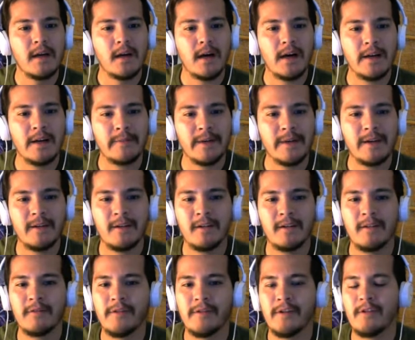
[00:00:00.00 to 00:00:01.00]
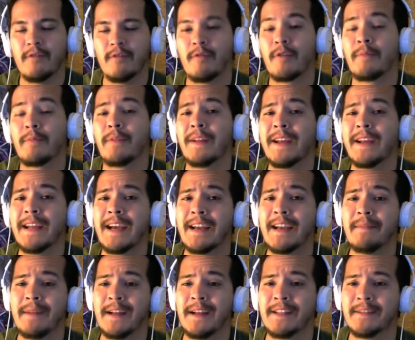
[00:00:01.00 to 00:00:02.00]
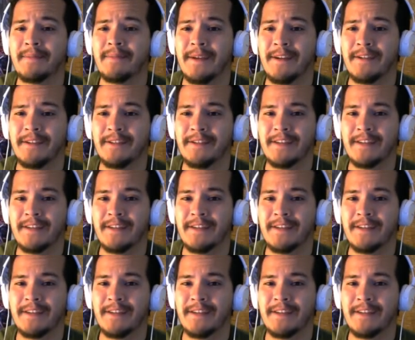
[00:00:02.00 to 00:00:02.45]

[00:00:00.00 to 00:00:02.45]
Automa- oh no, we're playing out Emancipators,